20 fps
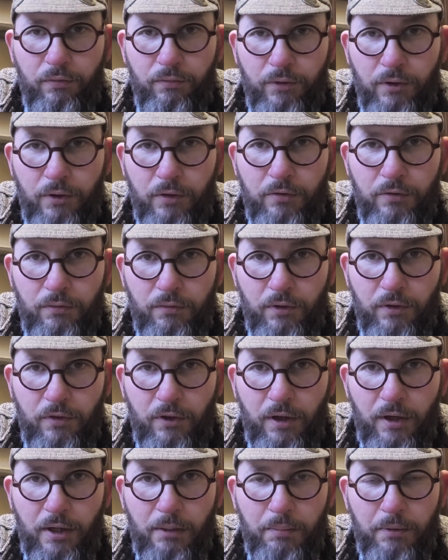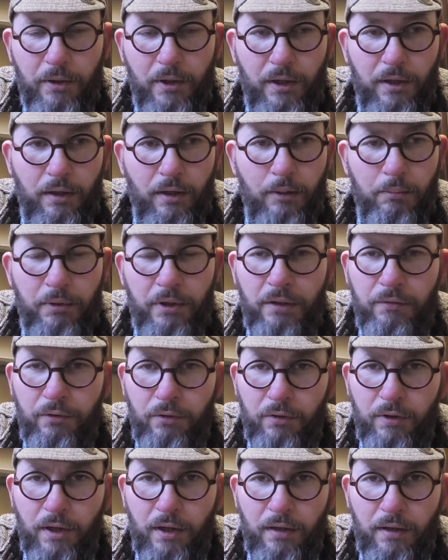version of the tape, I believe you
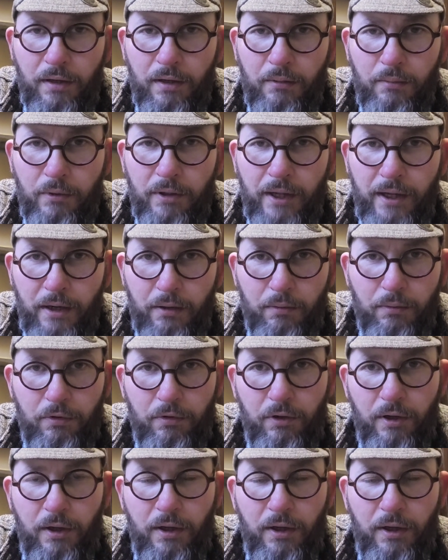can get it without,